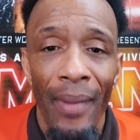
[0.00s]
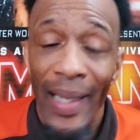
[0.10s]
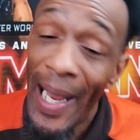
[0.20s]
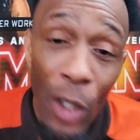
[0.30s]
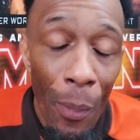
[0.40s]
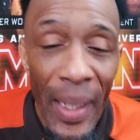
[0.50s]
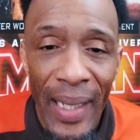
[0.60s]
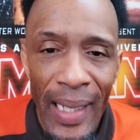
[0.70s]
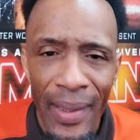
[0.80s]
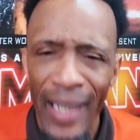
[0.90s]
It ain't gonna be
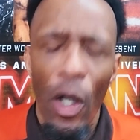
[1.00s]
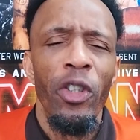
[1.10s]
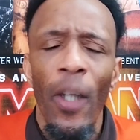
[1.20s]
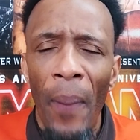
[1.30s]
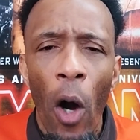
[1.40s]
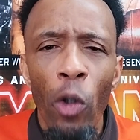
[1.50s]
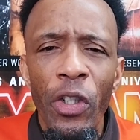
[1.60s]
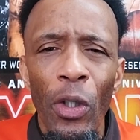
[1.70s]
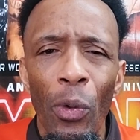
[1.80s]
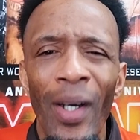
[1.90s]
easy. It don't suppose
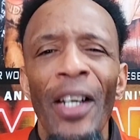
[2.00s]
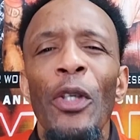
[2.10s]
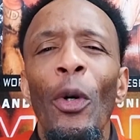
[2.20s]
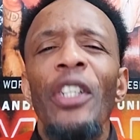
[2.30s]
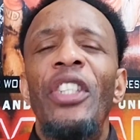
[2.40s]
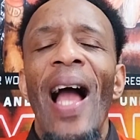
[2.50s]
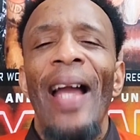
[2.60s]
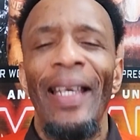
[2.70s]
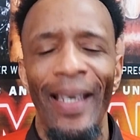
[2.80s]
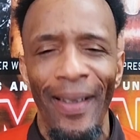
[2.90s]
to. You a
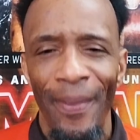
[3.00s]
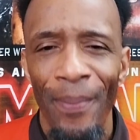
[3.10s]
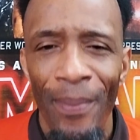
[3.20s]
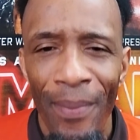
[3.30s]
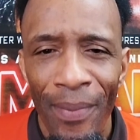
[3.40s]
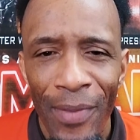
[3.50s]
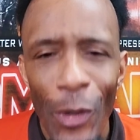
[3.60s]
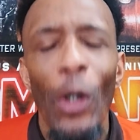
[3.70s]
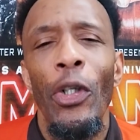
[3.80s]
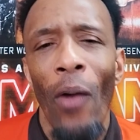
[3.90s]
giant.
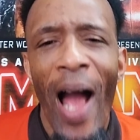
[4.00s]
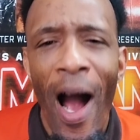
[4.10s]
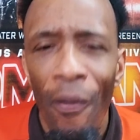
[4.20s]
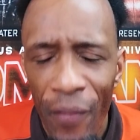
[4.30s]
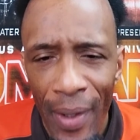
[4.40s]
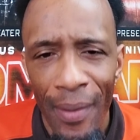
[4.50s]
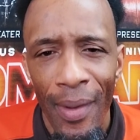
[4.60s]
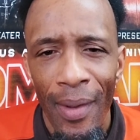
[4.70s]
You a triumphant.